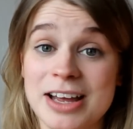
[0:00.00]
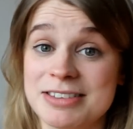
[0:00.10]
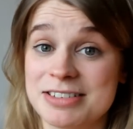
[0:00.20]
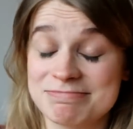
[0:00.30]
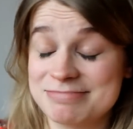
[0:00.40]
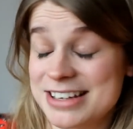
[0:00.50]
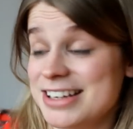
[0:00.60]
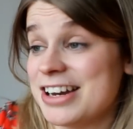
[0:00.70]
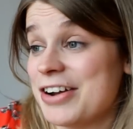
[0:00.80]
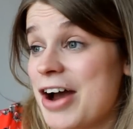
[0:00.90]
and
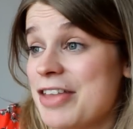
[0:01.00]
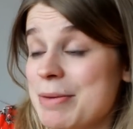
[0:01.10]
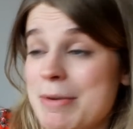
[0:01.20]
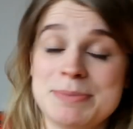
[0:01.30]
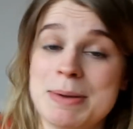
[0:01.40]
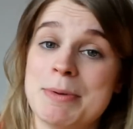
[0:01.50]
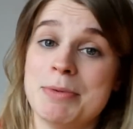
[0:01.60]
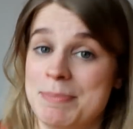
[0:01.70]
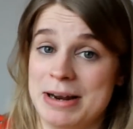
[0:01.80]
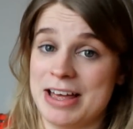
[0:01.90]
you know, I think most people
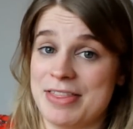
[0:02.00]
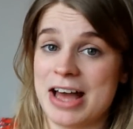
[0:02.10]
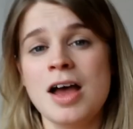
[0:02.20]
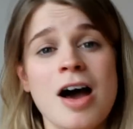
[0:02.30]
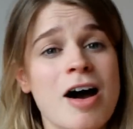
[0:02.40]
would be like that.